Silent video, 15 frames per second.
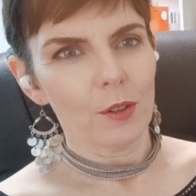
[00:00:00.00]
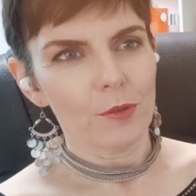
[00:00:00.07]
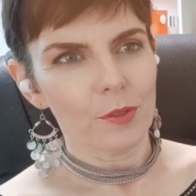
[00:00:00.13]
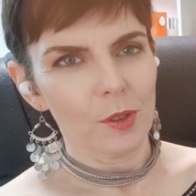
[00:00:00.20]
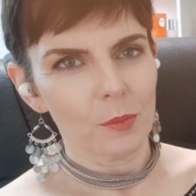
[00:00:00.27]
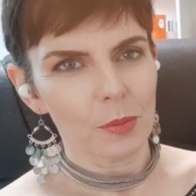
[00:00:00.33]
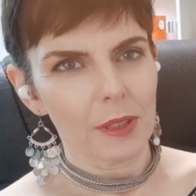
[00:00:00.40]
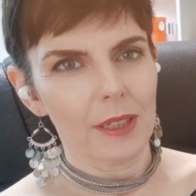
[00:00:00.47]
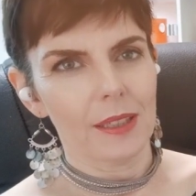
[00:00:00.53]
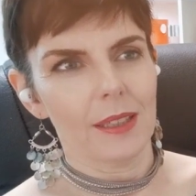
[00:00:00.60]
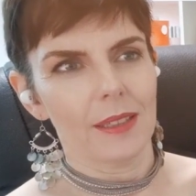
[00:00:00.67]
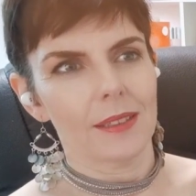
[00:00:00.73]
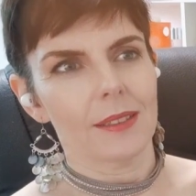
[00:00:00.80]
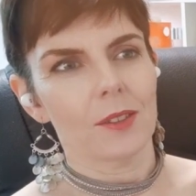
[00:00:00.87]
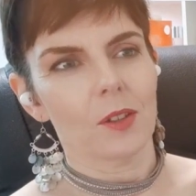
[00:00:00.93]
film
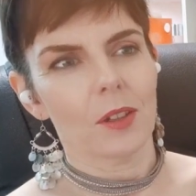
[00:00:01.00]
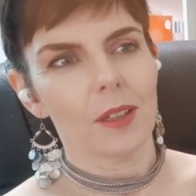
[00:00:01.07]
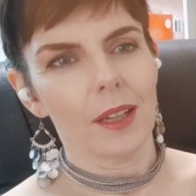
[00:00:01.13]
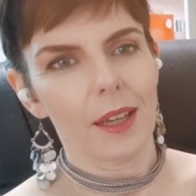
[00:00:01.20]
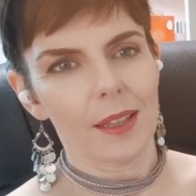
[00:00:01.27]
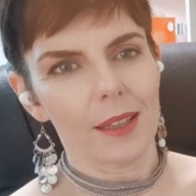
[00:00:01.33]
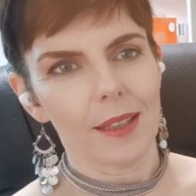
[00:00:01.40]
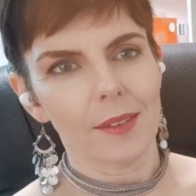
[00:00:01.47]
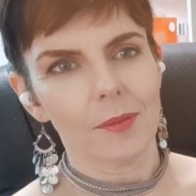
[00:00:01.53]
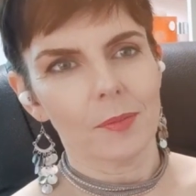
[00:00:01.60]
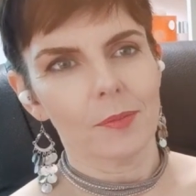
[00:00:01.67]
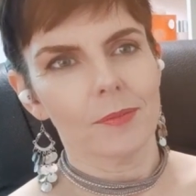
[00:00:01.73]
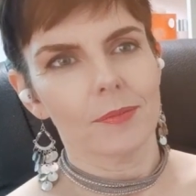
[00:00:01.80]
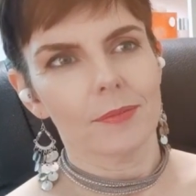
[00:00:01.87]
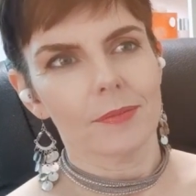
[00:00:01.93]
killings. You got to get the
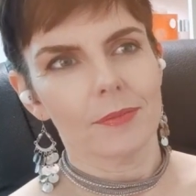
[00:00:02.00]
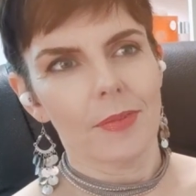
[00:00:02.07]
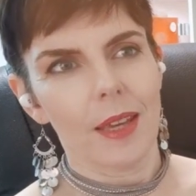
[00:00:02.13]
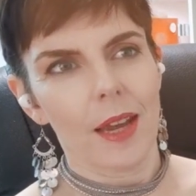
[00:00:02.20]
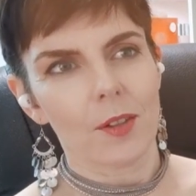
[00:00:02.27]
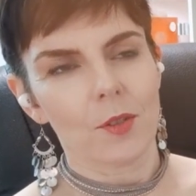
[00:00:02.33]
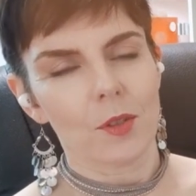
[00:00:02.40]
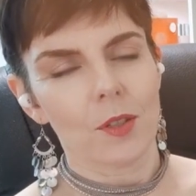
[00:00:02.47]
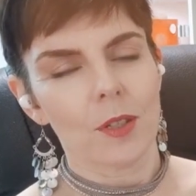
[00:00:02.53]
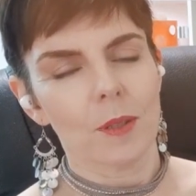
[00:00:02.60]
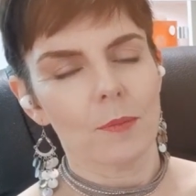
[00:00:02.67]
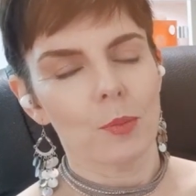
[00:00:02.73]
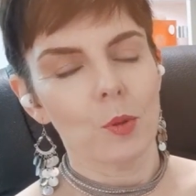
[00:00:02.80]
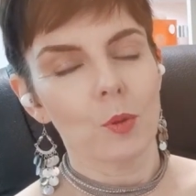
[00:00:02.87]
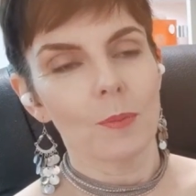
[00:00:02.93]
the actress's
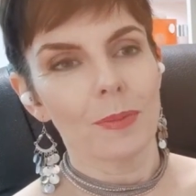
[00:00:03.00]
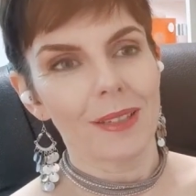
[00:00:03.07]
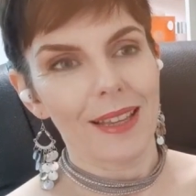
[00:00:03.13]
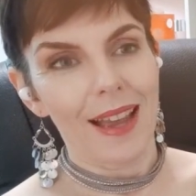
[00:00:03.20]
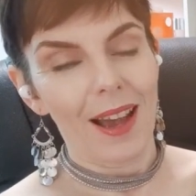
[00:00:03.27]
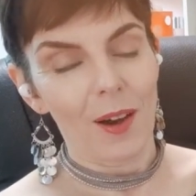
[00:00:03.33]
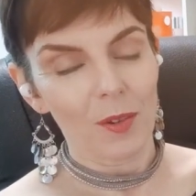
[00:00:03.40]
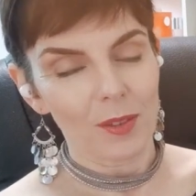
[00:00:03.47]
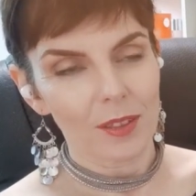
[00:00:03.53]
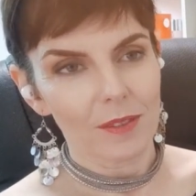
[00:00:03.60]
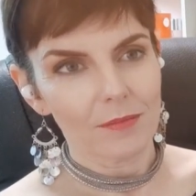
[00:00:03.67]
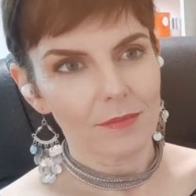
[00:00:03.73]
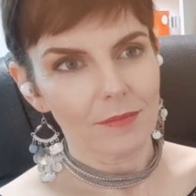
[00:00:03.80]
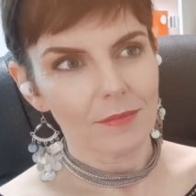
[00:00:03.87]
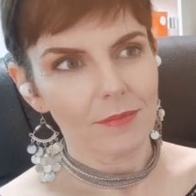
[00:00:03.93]
boobs out.
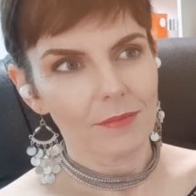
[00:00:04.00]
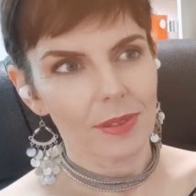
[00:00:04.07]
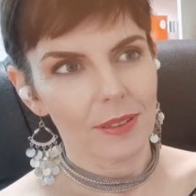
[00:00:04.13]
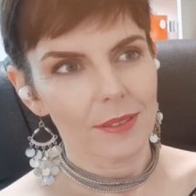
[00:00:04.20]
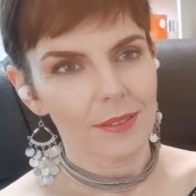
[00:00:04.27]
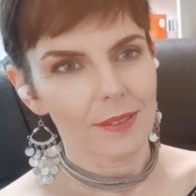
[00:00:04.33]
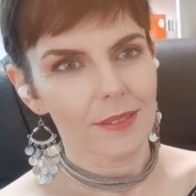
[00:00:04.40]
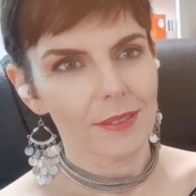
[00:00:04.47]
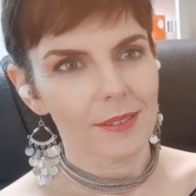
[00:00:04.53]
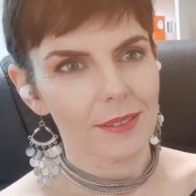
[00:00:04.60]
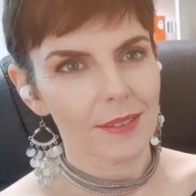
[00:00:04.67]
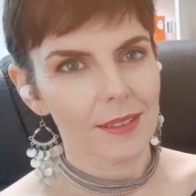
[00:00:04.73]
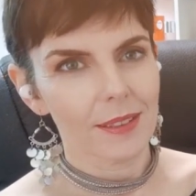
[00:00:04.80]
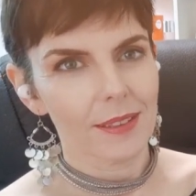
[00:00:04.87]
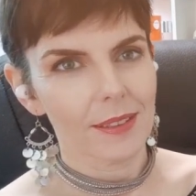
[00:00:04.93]

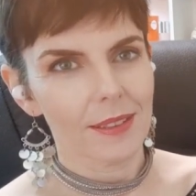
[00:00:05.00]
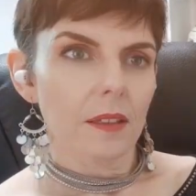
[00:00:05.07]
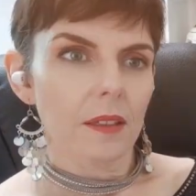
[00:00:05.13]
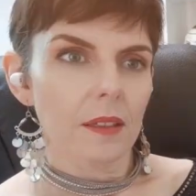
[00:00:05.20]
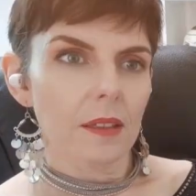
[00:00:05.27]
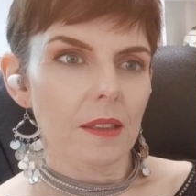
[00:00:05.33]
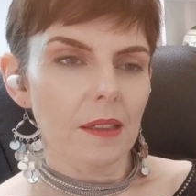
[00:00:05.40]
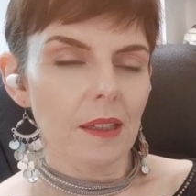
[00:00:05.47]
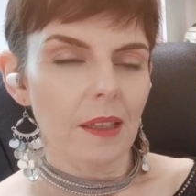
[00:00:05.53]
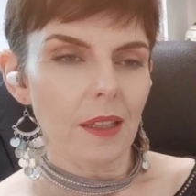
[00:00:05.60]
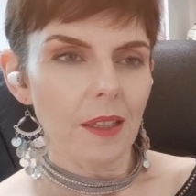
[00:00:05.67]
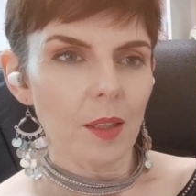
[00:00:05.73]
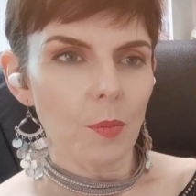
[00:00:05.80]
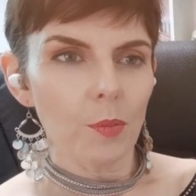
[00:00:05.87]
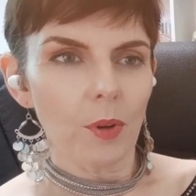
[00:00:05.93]
I
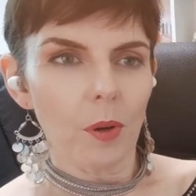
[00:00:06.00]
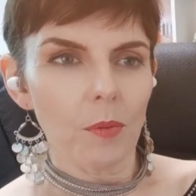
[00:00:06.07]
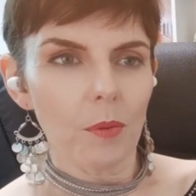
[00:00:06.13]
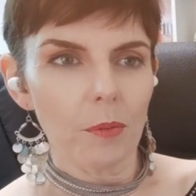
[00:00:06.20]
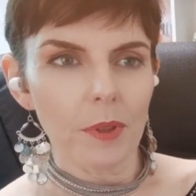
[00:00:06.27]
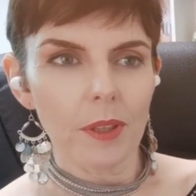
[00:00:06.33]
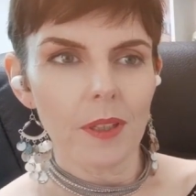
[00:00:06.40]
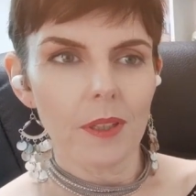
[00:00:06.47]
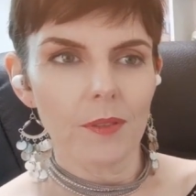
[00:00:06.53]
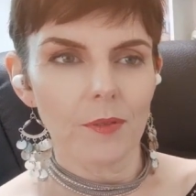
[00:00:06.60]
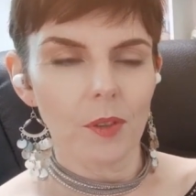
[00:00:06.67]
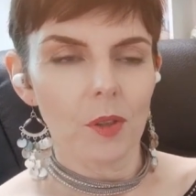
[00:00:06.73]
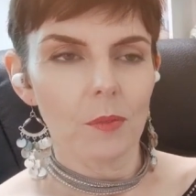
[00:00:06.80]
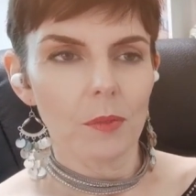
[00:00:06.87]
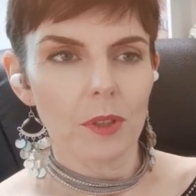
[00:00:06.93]
think the problem with this
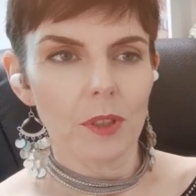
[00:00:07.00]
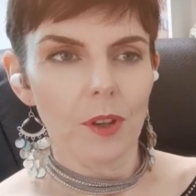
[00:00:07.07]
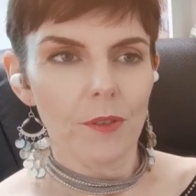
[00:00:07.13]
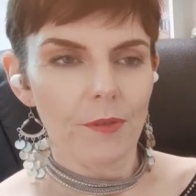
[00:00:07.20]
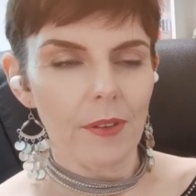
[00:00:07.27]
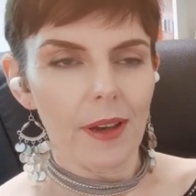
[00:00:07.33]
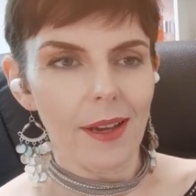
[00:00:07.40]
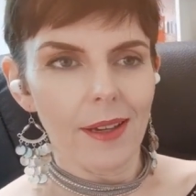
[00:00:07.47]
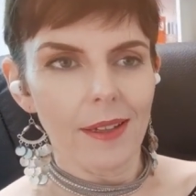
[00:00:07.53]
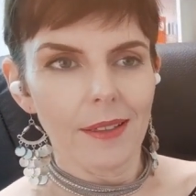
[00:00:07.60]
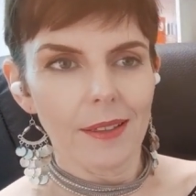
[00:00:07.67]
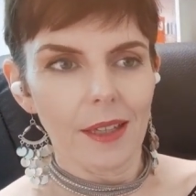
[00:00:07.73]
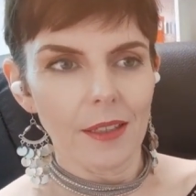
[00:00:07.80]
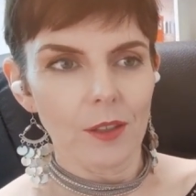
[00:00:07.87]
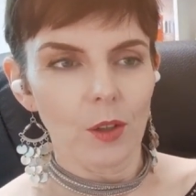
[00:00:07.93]
film so far
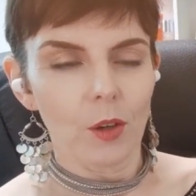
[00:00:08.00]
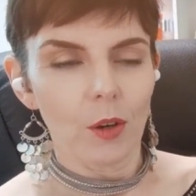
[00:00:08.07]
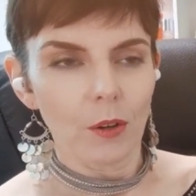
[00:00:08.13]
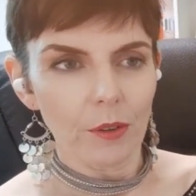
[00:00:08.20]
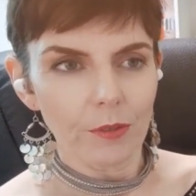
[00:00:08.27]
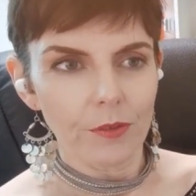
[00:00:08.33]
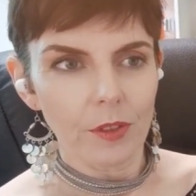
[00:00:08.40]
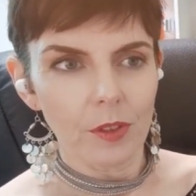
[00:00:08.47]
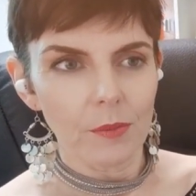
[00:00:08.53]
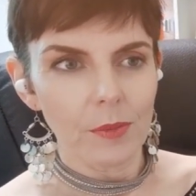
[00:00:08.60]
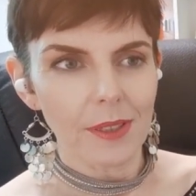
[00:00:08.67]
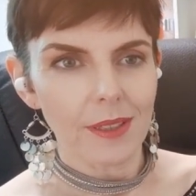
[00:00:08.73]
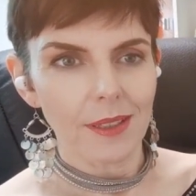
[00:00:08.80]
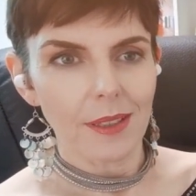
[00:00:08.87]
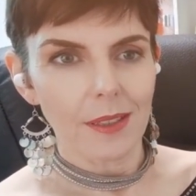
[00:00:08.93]
as a horror film
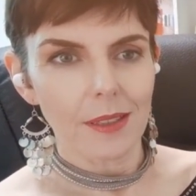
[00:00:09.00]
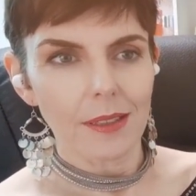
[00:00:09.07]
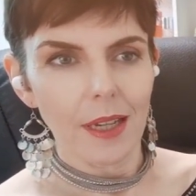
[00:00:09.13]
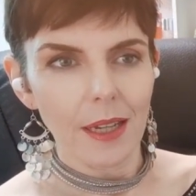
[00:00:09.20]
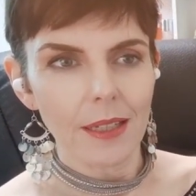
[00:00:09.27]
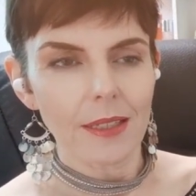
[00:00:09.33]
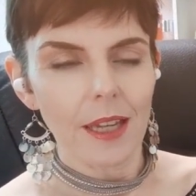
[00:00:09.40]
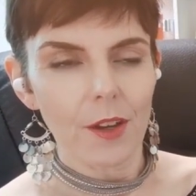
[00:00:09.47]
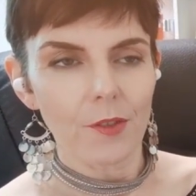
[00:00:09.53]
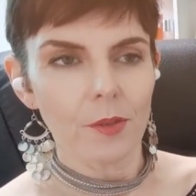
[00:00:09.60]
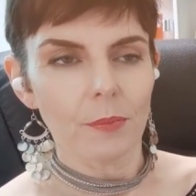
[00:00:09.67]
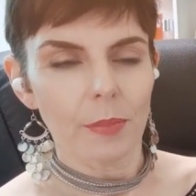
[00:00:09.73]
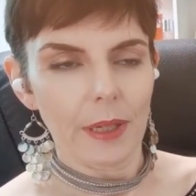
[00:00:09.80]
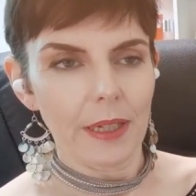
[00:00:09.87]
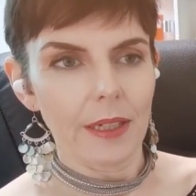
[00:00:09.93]
is that the stakes
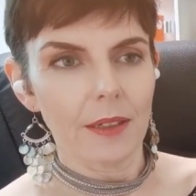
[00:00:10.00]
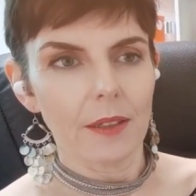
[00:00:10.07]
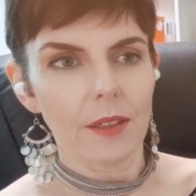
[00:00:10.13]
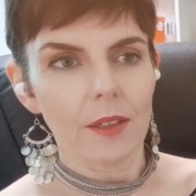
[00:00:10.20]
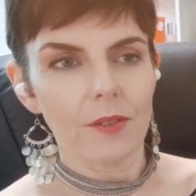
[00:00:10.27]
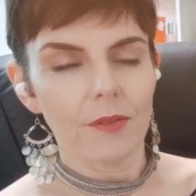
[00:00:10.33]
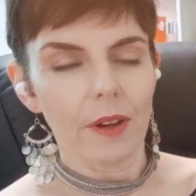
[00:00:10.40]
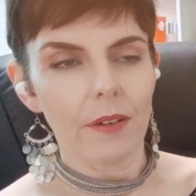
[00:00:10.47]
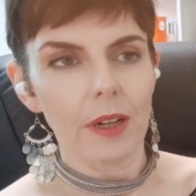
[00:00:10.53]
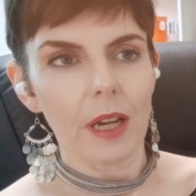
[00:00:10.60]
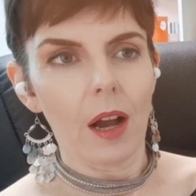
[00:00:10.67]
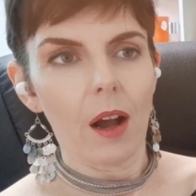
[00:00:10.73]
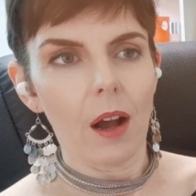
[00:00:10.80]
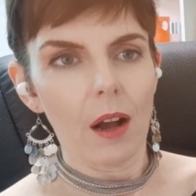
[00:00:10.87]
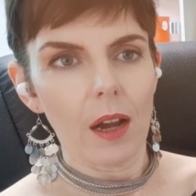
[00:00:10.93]
haven't been very
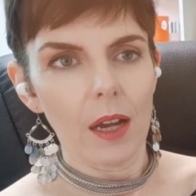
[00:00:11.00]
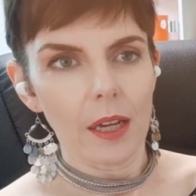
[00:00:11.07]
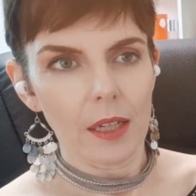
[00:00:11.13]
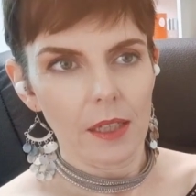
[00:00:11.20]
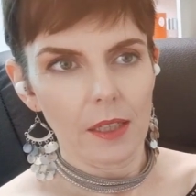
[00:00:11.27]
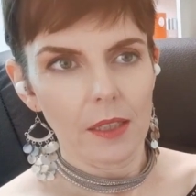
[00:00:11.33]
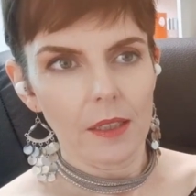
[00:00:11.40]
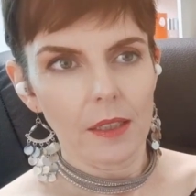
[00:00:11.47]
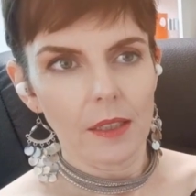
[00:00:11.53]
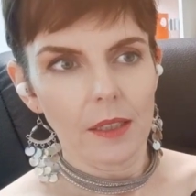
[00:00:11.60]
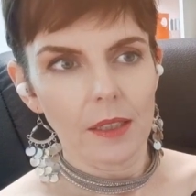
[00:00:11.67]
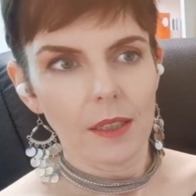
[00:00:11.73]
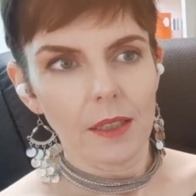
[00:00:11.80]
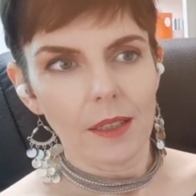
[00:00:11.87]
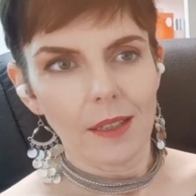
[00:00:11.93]
high.
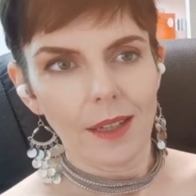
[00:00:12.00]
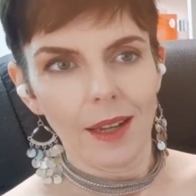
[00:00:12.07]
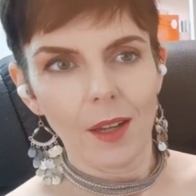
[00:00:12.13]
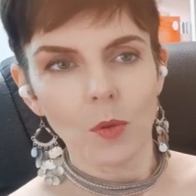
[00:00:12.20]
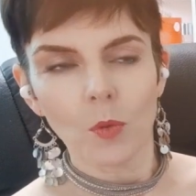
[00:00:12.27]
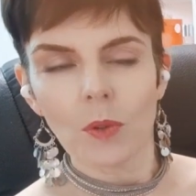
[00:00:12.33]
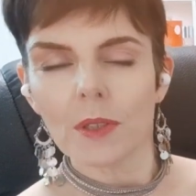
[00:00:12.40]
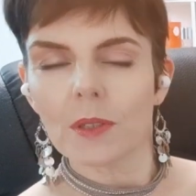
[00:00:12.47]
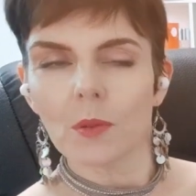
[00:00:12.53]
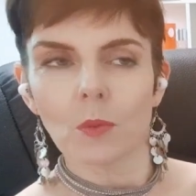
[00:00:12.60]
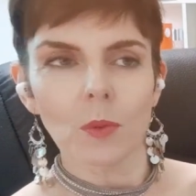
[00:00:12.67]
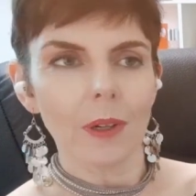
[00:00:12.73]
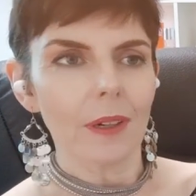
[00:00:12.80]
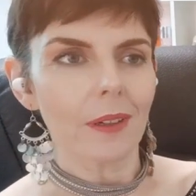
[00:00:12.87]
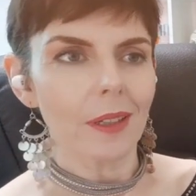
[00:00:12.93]
Nan wasn't
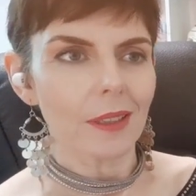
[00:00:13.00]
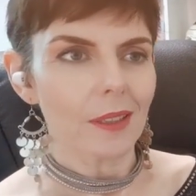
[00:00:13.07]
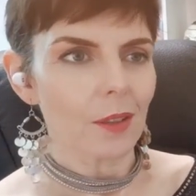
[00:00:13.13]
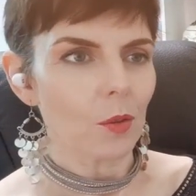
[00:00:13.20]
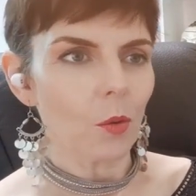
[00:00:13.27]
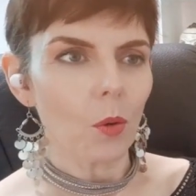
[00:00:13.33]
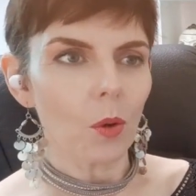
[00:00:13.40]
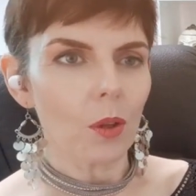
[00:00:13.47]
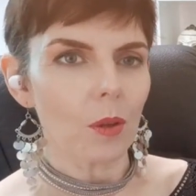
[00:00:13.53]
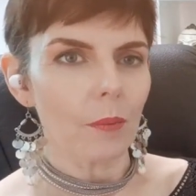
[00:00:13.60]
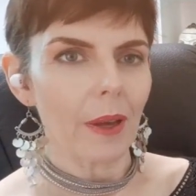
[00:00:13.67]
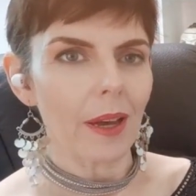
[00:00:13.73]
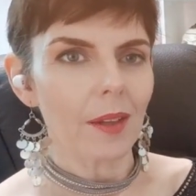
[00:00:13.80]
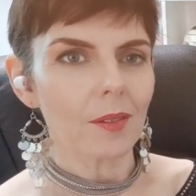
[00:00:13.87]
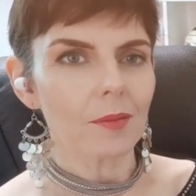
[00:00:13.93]
worried at all
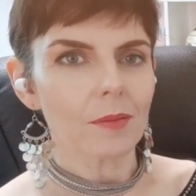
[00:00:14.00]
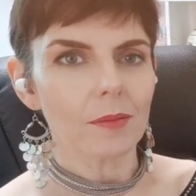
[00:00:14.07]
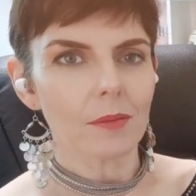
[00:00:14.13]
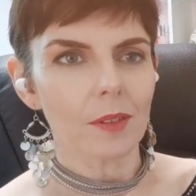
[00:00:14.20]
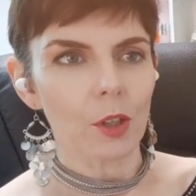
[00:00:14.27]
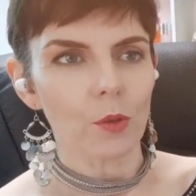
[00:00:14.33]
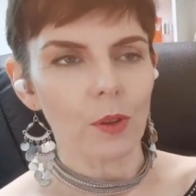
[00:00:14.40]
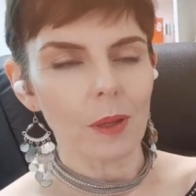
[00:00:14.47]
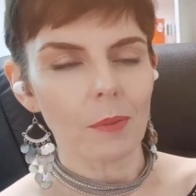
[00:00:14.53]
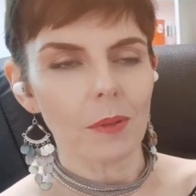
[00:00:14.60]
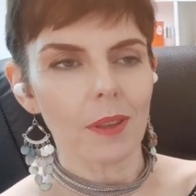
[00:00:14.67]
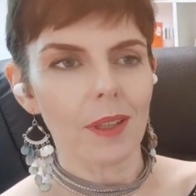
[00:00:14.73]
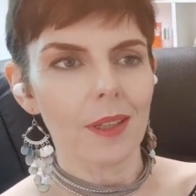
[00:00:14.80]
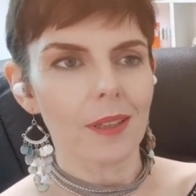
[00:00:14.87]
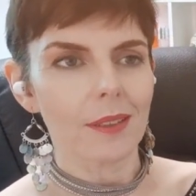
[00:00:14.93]
about the creepy
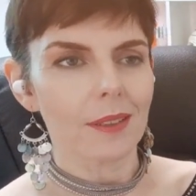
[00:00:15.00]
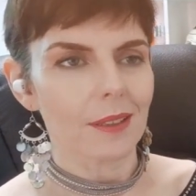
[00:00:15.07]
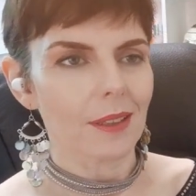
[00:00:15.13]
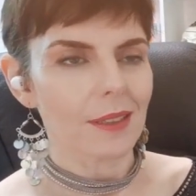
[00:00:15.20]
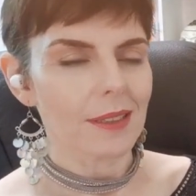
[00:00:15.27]
things in the